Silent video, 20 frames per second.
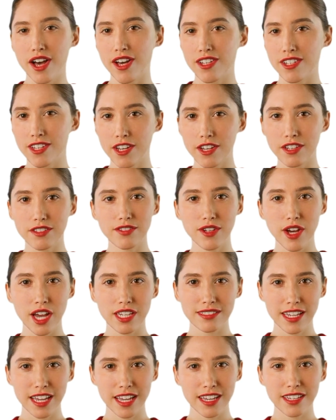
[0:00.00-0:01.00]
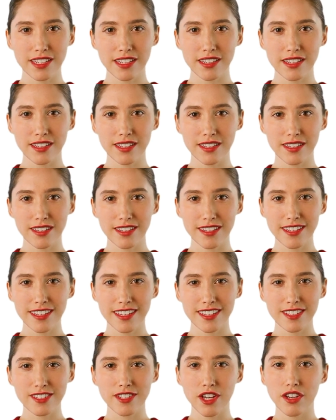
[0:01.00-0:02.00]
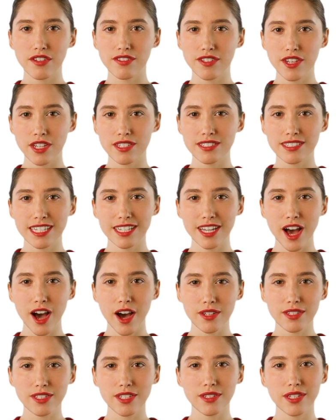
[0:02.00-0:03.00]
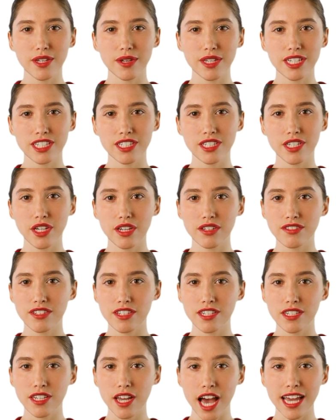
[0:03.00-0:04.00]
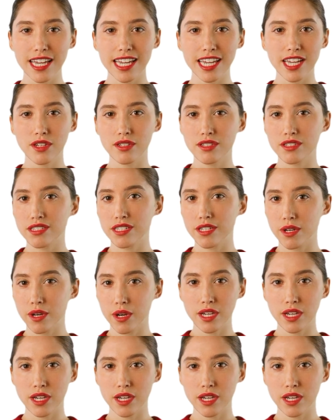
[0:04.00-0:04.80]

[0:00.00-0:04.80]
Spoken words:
Nerve flossing. Nerve flossing, also known as nerve gliding or neural